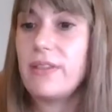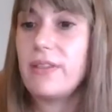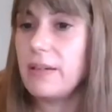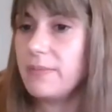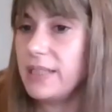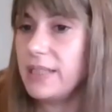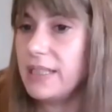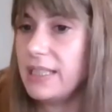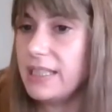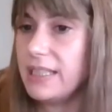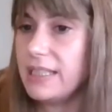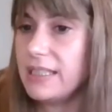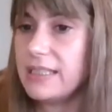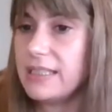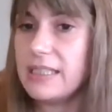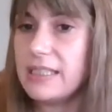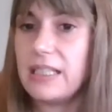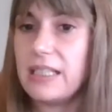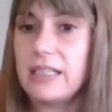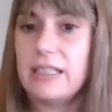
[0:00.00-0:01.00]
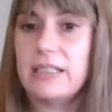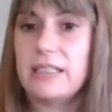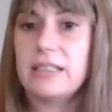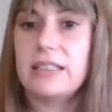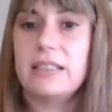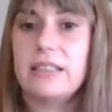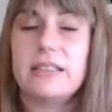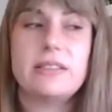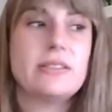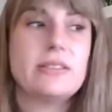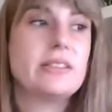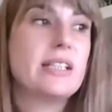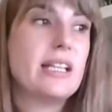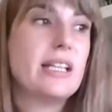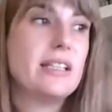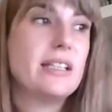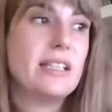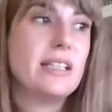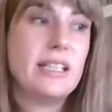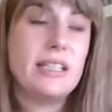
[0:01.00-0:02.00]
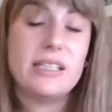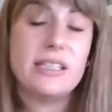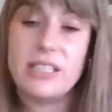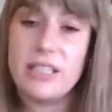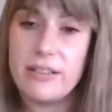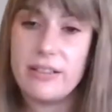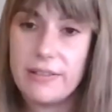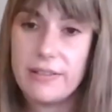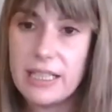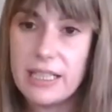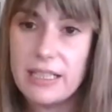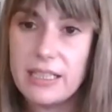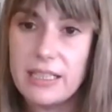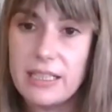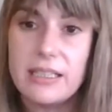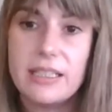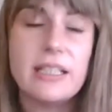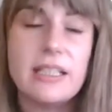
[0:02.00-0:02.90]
families and in society in general.